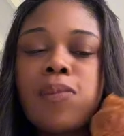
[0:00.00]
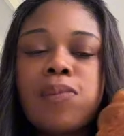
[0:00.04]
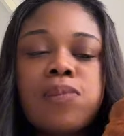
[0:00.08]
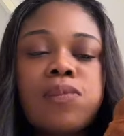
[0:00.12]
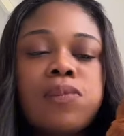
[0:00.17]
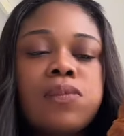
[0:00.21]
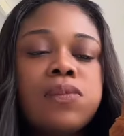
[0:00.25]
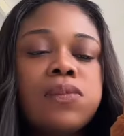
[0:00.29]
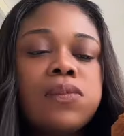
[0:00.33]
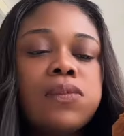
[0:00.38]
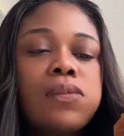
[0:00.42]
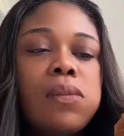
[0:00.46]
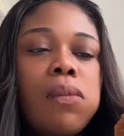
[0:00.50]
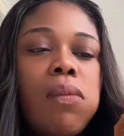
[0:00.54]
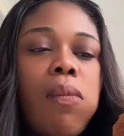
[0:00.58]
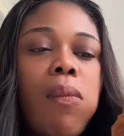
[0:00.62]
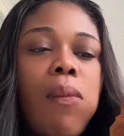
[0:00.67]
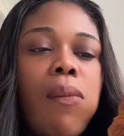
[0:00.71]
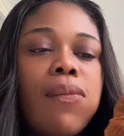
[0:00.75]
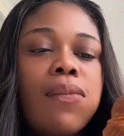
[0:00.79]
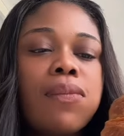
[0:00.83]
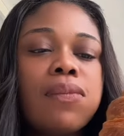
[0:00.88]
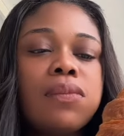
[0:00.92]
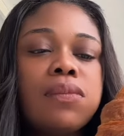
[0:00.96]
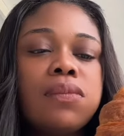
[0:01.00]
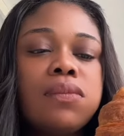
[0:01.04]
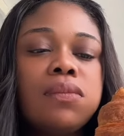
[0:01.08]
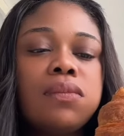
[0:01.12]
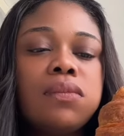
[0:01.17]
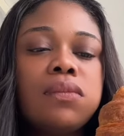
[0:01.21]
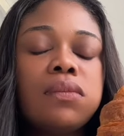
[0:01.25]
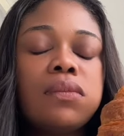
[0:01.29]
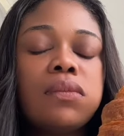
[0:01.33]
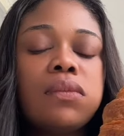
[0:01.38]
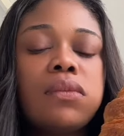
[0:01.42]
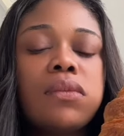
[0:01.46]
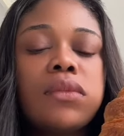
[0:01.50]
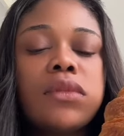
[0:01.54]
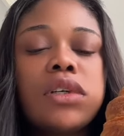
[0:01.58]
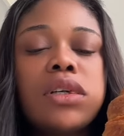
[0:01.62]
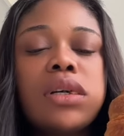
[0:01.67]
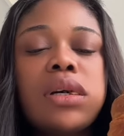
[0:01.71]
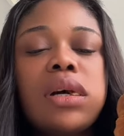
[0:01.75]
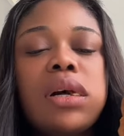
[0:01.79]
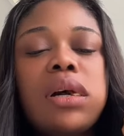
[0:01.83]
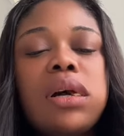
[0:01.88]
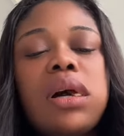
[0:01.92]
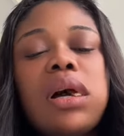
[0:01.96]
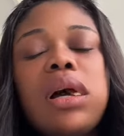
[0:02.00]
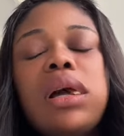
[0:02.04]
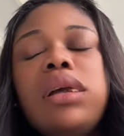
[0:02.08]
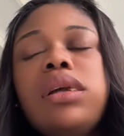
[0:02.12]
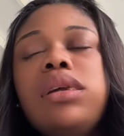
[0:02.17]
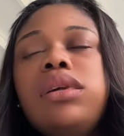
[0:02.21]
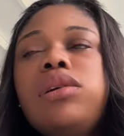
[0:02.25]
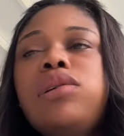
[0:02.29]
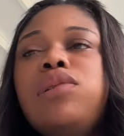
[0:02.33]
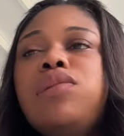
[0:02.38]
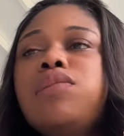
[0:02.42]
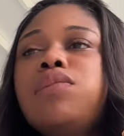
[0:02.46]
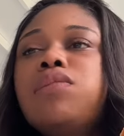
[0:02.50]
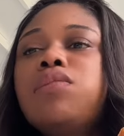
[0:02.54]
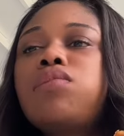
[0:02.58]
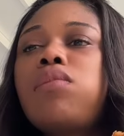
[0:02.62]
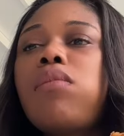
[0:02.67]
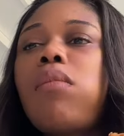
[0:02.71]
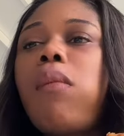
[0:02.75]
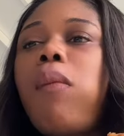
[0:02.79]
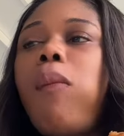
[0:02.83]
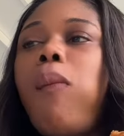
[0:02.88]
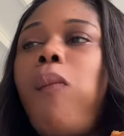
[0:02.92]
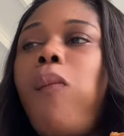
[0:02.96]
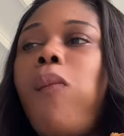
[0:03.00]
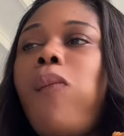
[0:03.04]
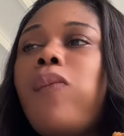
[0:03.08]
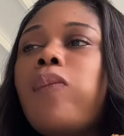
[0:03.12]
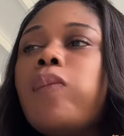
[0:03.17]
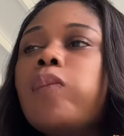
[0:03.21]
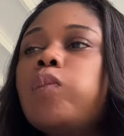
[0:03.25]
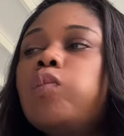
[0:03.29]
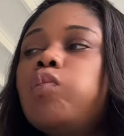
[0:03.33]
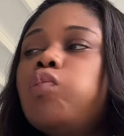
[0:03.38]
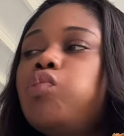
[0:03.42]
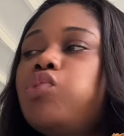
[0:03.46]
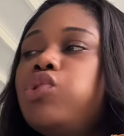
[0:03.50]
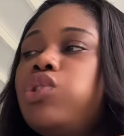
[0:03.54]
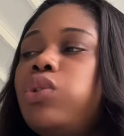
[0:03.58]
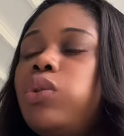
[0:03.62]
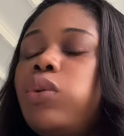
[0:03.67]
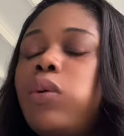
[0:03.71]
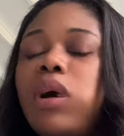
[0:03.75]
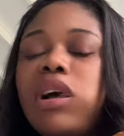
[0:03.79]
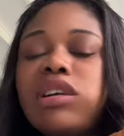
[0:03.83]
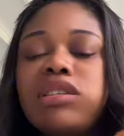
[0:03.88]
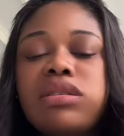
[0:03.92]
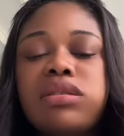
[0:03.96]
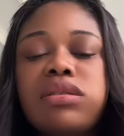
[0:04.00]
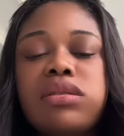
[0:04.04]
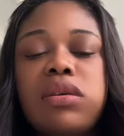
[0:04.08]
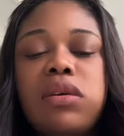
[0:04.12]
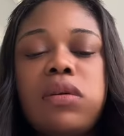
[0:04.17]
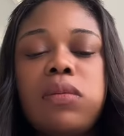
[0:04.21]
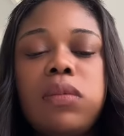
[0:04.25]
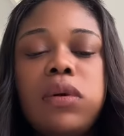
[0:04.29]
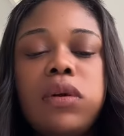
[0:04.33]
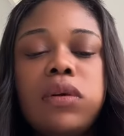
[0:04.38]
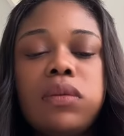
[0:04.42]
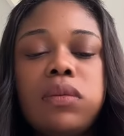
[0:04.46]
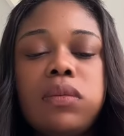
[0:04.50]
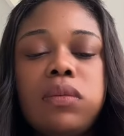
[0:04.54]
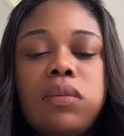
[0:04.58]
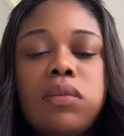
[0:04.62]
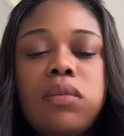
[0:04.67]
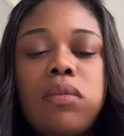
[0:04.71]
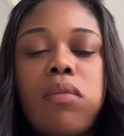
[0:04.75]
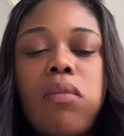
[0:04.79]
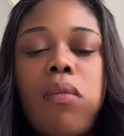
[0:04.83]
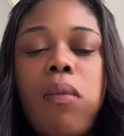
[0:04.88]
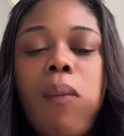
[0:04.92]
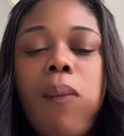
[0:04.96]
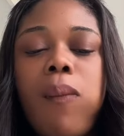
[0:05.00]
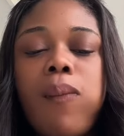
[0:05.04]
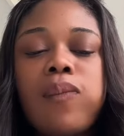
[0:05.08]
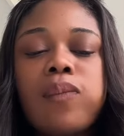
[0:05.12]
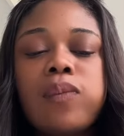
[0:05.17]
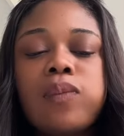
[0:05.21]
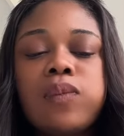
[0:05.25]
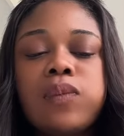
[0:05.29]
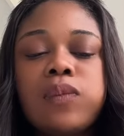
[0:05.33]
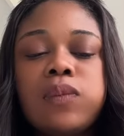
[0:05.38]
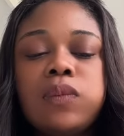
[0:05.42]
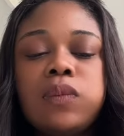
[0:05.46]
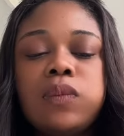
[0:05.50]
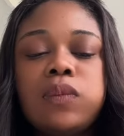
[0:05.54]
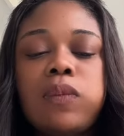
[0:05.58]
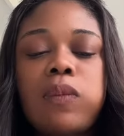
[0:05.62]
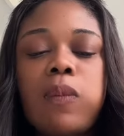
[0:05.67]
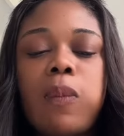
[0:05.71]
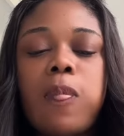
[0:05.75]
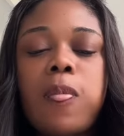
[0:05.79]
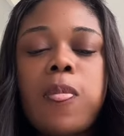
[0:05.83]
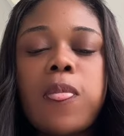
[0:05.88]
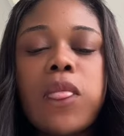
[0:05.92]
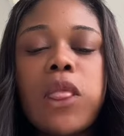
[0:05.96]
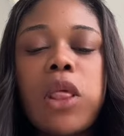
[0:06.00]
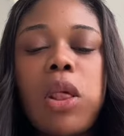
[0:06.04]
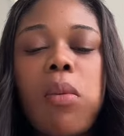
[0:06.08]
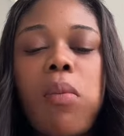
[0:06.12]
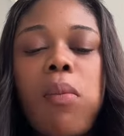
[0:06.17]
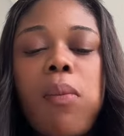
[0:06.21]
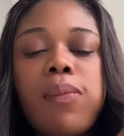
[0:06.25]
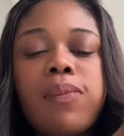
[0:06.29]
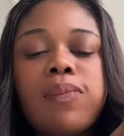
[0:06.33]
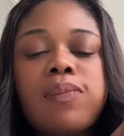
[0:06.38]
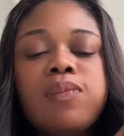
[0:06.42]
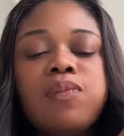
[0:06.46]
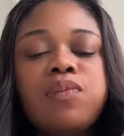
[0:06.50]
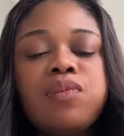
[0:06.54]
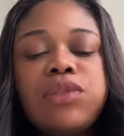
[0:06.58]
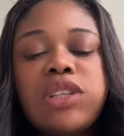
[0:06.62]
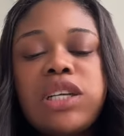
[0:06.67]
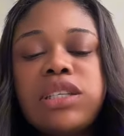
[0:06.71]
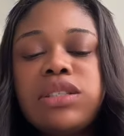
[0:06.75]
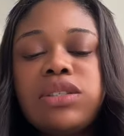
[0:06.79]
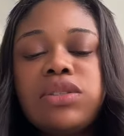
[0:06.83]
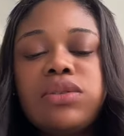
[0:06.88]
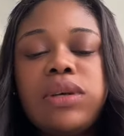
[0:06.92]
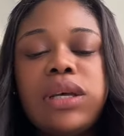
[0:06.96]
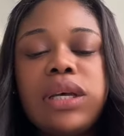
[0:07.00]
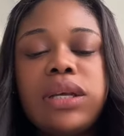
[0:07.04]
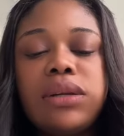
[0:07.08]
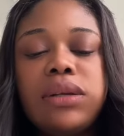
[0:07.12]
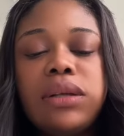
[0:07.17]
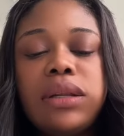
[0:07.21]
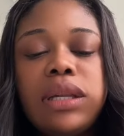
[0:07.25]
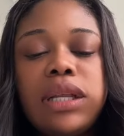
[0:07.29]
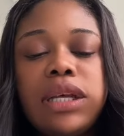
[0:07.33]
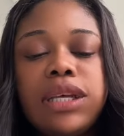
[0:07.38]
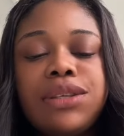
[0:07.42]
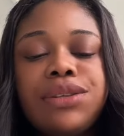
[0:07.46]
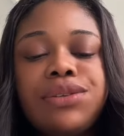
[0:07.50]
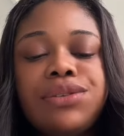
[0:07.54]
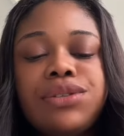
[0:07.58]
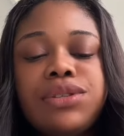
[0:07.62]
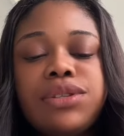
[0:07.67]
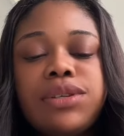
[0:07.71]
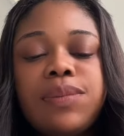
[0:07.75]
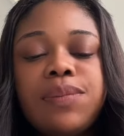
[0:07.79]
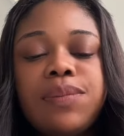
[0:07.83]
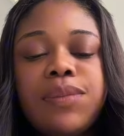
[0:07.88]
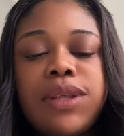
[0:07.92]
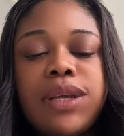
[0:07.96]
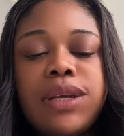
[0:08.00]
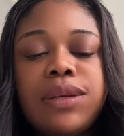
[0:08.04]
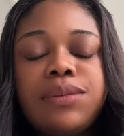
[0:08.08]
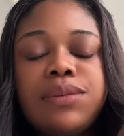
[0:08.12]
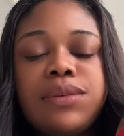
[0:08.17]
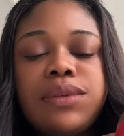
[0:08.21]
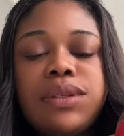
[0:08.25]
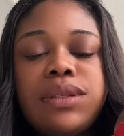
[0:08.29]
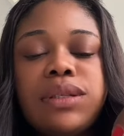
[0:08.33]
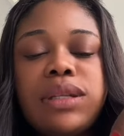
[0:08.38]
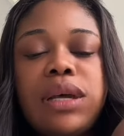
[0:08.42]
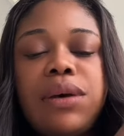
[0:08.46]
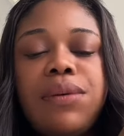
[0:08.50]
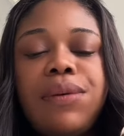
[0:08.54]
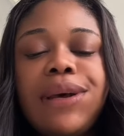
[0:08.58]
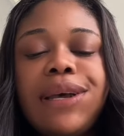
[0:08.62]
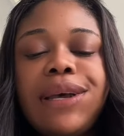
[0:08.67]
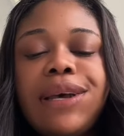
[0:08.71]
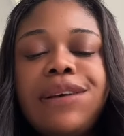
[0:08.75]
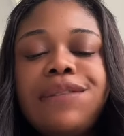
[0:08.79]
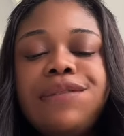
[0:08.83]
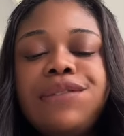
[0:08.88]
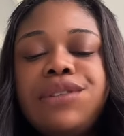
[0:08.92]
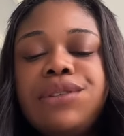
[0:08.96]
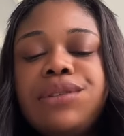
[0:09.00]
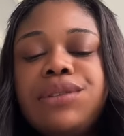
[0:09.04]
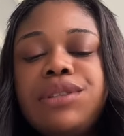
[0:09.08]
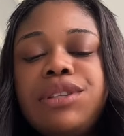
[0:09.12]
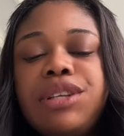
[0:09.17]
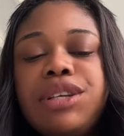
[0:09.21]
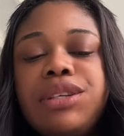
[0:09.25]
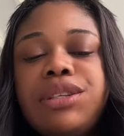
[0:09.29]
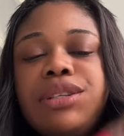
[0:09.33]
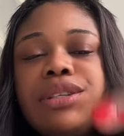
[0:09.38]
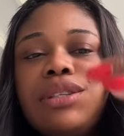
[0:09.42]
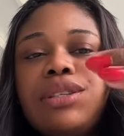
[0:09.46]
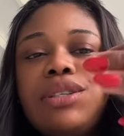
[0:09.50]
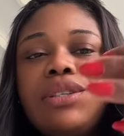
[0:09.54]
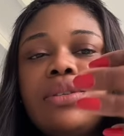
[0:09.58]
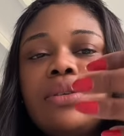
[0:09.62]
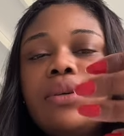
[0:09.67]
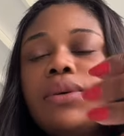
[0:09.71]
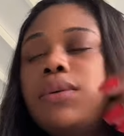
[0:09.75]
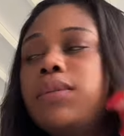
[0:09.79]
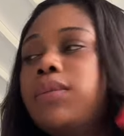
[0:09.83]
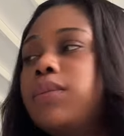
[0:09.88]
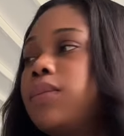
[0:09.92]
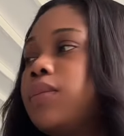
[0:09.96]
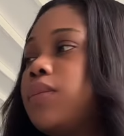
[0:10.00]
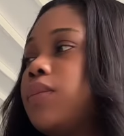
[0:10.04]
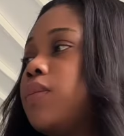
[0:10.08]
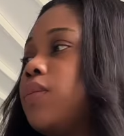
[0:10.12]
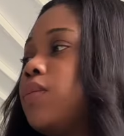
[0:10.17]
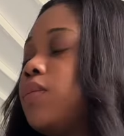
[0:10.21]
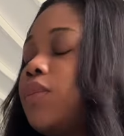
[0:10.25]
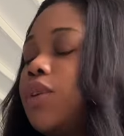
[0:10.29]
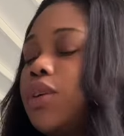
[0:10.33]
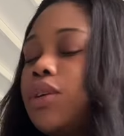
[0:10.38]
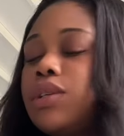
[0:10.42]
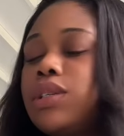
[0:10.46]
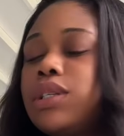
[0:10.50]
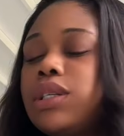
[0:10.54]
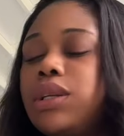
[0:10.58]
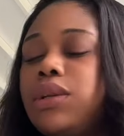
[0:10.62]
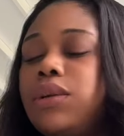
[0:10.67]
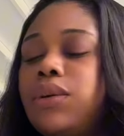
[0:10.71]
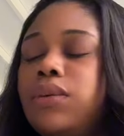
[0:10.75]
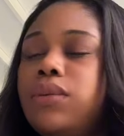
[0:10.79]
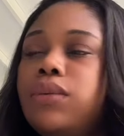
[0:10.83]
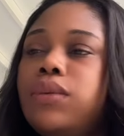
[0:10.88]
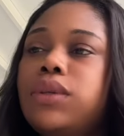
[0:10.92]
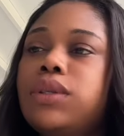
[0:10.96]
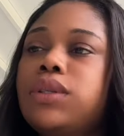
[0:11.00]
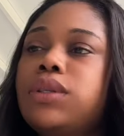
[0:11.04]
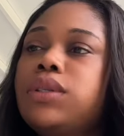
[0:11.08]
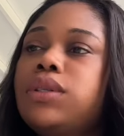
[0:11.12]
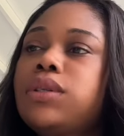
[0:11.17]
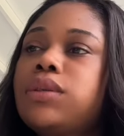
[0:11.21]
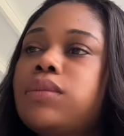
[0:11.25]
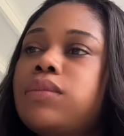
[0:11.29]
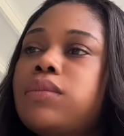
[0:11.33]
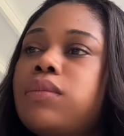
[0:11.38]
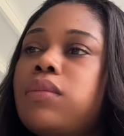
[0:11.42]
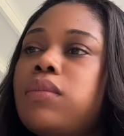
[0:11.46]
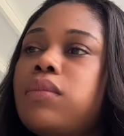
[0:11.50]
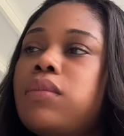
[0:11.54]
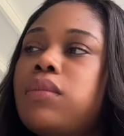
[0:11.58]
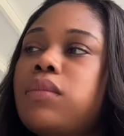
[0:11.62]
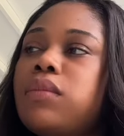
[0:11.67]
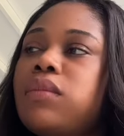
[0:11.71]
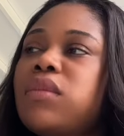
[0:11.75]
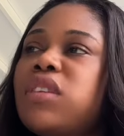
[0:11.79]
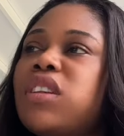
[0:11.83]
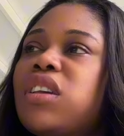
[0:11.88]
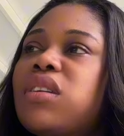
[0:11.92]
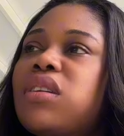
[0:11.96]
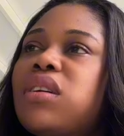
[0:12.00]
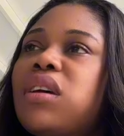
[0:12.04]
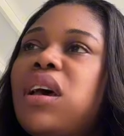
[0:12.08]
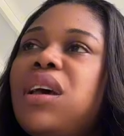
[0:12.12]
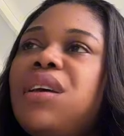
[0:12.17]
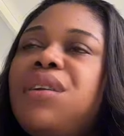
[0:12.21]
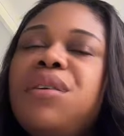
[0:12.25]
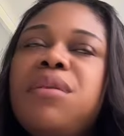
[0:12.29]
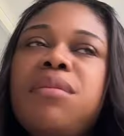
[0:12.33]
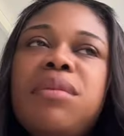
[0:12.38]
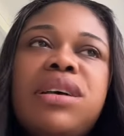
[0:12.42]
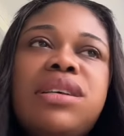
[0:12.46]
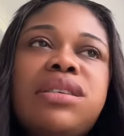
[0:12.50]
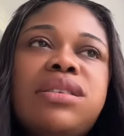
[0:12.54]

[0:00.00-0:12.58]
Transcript: I wasn't having appetite to eat. If you see how I ate, please don't get irritated. Normally, this is not how I ate. I like food. I'm a foodie, but today I didn't just feel like eating anything.